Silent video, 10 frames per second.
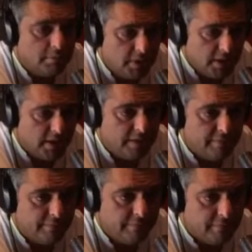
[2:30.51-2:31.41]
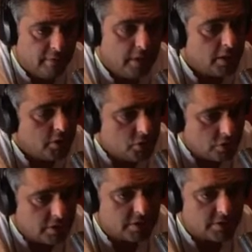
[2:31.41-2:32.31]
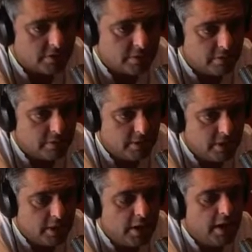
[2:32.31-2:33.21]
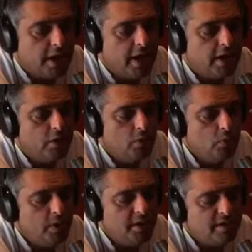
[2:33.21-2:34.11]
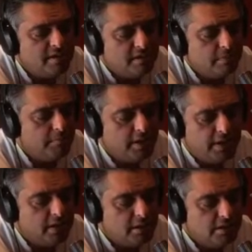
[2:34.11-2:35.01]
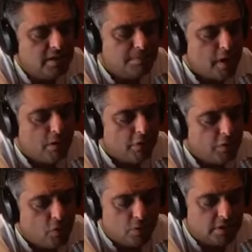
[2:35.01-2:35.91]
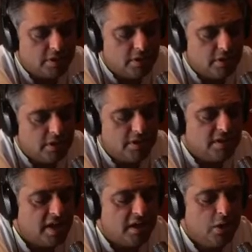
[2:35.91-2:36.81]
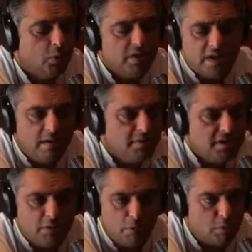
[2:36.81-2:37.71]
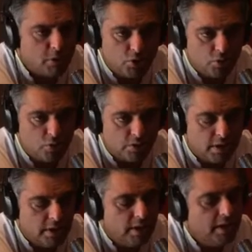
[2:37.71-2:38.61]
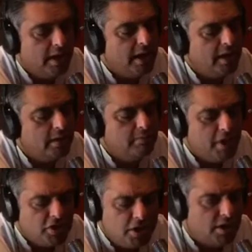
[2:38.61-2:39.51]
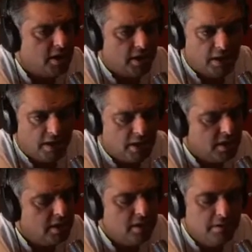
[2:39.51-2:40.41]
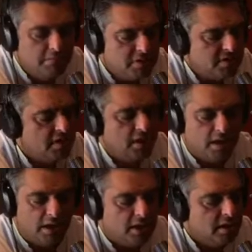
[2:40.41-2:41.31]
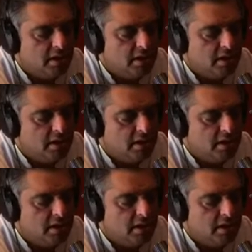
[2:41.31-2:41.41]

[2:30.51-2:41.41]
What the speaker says: belief, and choice. And we can simply, just by our thoughts, decide which ABC we want to choose. And magically, mystically,